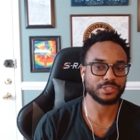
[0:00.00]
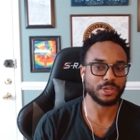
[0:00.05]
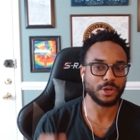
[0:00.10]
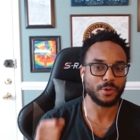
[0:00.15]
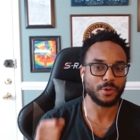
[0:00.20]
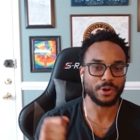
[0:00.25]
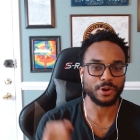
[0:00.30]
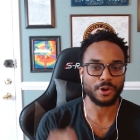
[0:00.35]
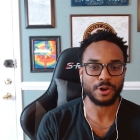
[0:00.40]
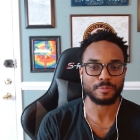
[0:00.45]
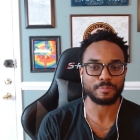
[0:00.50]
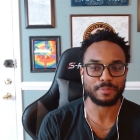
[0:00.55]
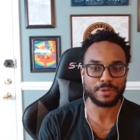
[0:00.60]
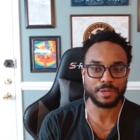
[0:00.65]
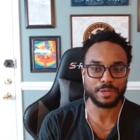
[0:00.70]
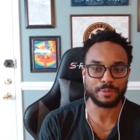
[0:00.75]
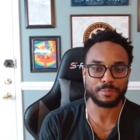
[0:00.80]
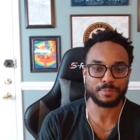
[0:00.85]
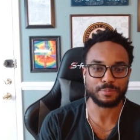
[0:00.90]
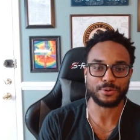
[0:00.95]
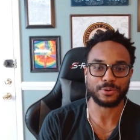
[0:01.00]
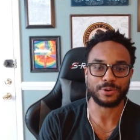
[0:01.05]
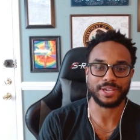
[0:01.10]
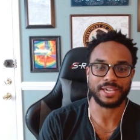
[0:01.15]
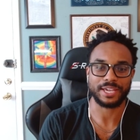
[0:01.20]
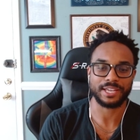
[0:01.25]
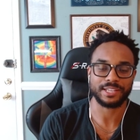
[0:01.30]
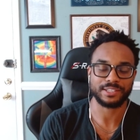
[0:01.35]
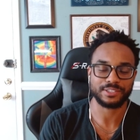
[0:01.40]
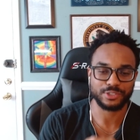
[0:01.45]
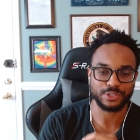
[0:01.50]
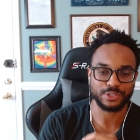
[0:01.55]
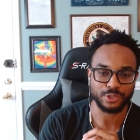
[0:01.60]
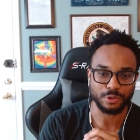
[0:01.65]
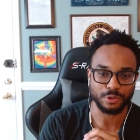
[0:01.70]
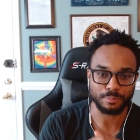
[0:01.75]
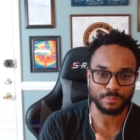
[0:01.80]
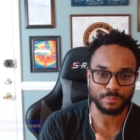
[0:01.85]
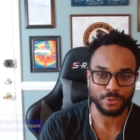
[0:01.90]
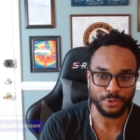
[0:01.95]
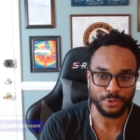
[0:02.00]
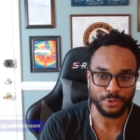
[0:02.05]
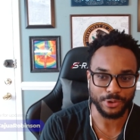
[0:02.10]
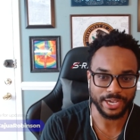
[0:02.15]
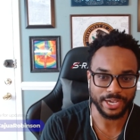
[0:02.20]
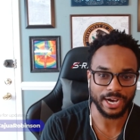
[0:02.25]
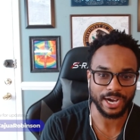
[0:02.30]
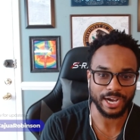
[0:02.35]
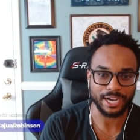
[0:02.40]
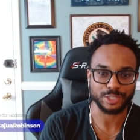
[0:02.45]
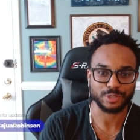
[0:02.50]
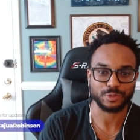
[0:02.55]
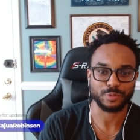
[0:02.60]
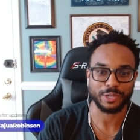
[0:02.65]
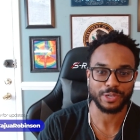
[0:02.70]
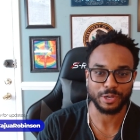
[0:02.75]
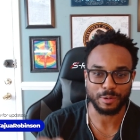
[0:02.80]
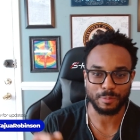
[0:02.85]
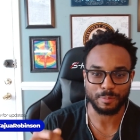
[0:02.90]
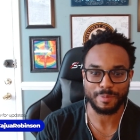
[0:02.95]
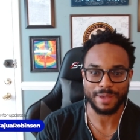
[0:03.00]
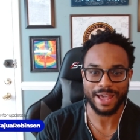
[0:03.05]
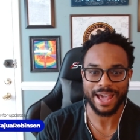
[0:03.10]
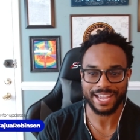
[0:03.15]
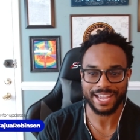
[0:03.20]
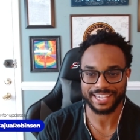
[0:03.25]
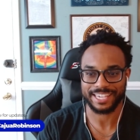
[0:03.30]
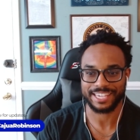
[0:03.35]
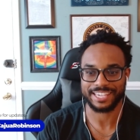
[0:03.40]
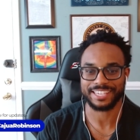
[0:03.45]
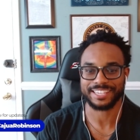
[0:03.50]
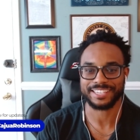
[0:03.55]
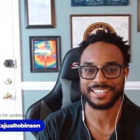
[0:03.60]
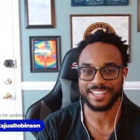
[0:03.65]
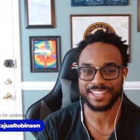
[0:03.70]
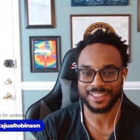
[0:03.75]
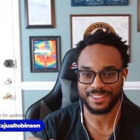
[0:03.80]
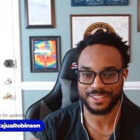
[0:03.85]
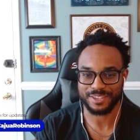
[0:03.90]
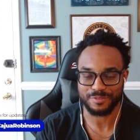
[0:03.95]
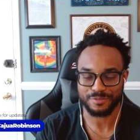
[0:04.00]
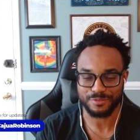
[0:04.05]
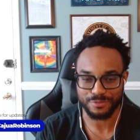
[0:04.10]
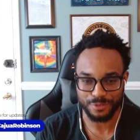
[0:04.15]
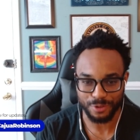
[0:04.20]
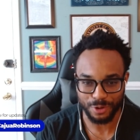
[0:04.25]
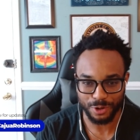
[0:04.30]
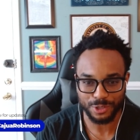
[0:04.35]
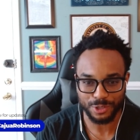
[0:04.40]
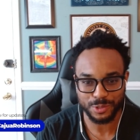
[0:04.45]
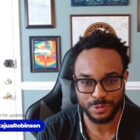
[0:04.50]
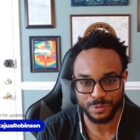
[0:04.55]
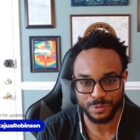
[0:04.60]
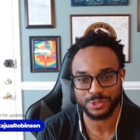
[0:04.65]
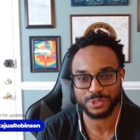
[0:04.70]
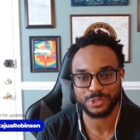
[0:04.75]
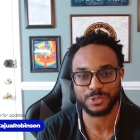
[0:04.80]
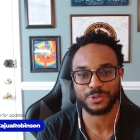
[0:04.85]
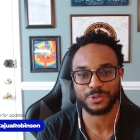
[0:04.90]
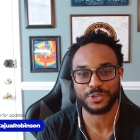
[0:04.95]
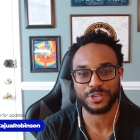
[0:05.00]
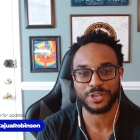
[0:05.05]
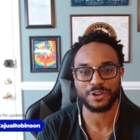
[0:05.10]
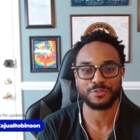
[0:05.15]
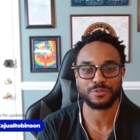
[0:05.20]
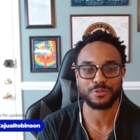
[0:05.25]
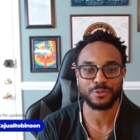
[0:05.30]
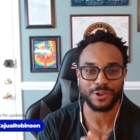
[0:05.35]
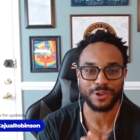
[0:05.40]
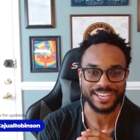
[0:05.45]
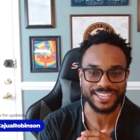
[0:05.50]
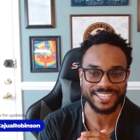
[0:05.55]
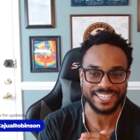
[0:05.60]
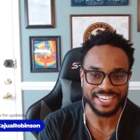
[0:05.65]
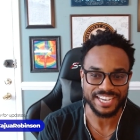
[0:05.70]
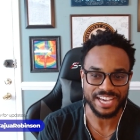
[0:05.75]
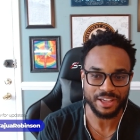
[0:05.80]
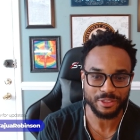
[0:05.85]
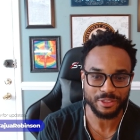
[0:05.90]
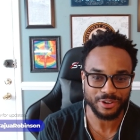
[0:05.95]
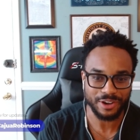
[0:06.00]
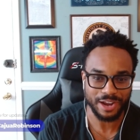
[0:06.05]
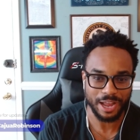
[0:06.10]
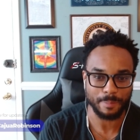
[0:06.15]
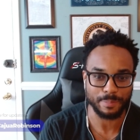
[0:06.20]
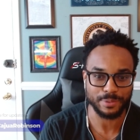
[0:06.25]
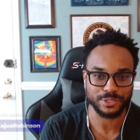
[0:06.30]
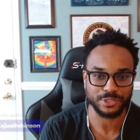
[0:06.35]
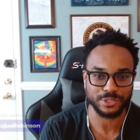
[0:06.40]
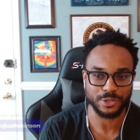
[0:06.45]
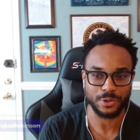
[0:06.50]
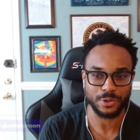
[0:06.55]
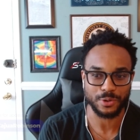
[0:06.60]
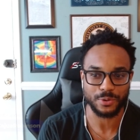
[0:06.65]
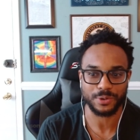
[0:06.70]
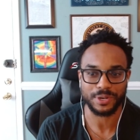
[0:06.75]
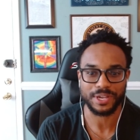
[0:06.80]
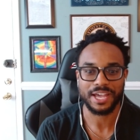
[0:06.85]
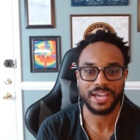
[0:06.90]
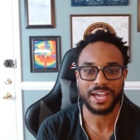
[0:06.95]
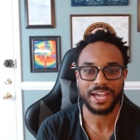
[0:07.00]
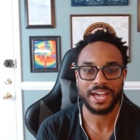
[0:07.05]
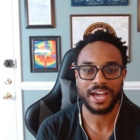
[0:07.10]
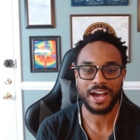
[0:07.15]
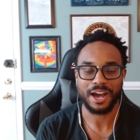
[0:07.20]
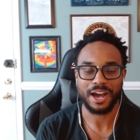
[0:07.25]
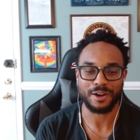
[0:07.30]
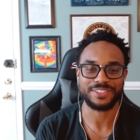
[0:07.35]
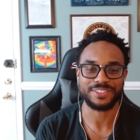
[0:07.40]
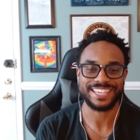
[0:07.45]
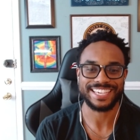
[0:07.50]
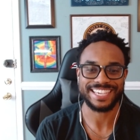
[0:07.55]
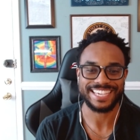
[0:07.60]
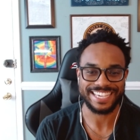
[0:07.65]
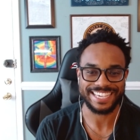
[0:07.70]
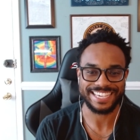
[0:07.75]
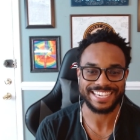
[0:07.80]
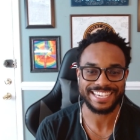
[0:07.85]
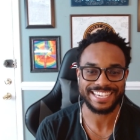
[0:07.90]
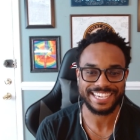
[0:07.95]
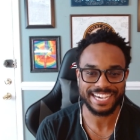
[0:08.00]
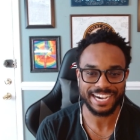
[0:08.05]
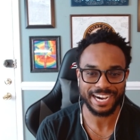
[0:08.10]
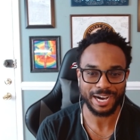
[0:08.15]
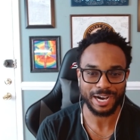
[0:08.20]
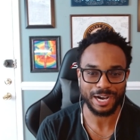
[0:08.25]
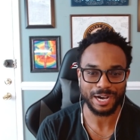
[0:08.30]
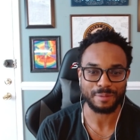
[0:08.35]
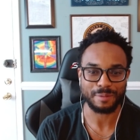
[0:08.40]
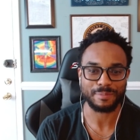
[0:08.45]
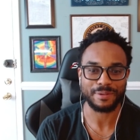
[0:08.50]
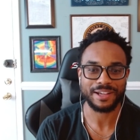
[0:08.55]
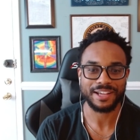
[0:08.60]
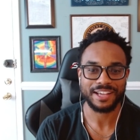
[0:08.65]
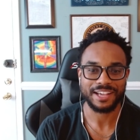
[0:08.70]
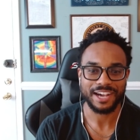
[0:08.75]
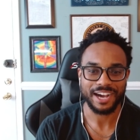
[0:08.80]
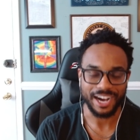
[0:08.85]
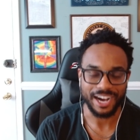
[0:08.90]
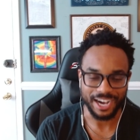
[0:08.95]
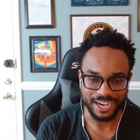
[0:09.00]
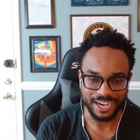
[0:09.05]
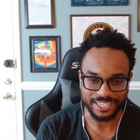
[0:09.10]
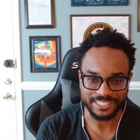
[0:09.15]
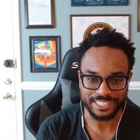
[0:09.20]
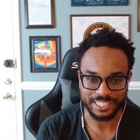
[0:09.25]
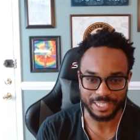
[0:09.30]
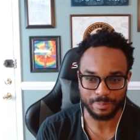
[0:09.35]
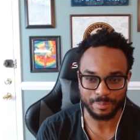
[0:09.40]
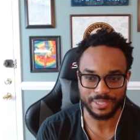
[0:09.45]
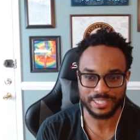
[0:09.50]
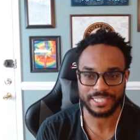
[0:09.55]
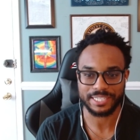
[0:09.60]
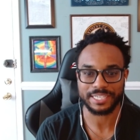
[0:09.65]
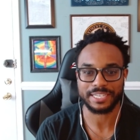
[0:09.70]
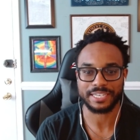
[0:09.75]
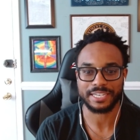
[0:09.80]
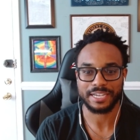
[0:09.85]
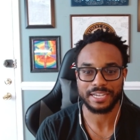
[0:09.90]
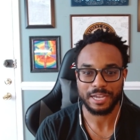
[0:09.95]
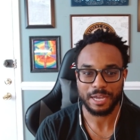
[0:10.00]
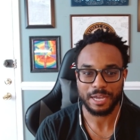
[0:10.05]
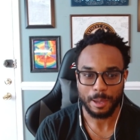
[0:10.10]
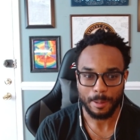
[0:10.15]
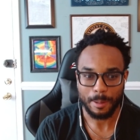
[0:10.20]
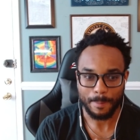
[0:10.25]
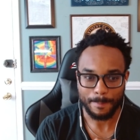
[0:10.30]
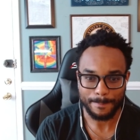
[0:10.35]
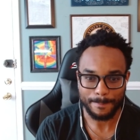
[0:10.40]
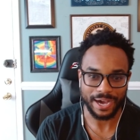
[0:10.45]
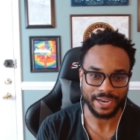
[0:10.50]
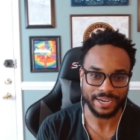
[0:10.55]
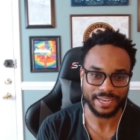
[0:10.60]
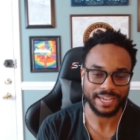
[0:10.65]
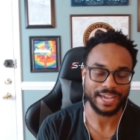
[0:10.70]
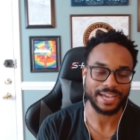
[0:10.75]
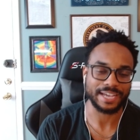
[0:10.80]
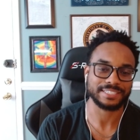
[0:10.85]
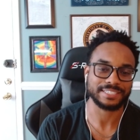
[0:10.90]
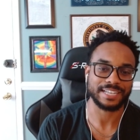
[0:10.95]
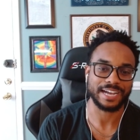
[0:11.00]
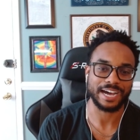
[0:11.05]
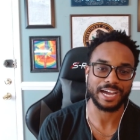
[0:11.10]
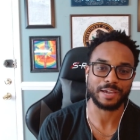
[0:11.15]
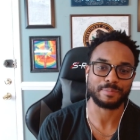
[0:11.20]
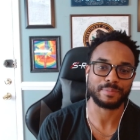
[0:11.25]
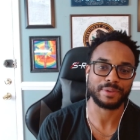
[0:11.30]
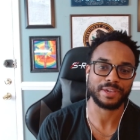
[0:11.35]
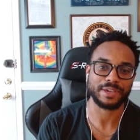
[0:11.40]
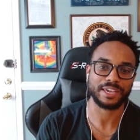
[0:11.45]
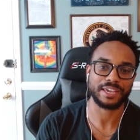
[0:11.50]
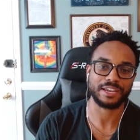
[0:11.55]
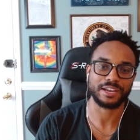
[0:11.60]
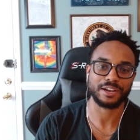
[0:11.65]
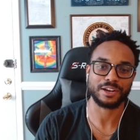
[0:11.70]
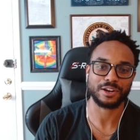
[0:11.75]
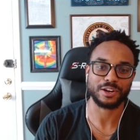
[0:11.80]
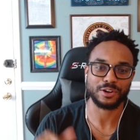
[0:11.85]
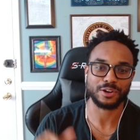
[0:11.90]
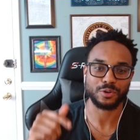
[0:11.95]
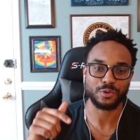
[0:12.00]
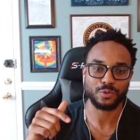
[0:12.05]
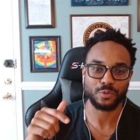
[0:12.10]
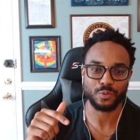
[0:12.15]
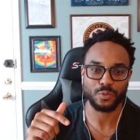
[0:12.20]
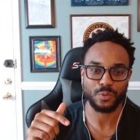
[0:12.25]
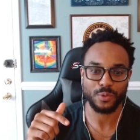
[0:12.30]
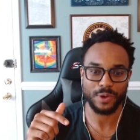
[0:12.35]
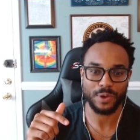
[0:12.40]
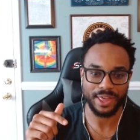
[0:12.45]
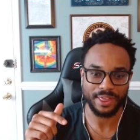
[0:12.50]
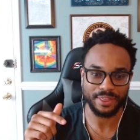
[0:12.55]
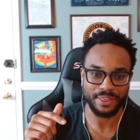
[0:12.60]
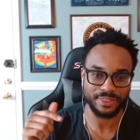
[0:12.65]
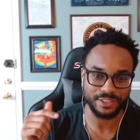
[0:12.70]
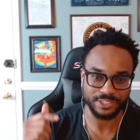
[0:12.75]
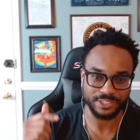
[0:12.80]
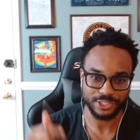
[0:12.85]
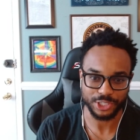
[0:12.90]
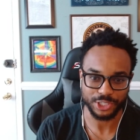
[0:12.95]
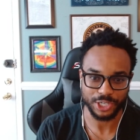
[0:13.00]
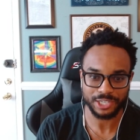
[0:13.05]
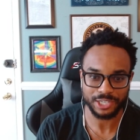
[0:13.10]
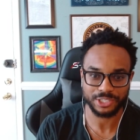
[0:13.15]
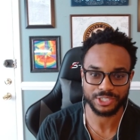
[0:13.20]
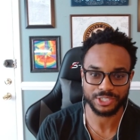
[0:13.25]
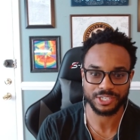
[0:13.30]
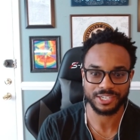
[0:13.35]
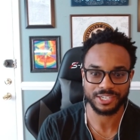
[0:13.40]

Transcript: going on, people? It's your boy Kaj. We are back in the virtual studio for another episode of the Ecom Unlimited podcast. I am here with Josh.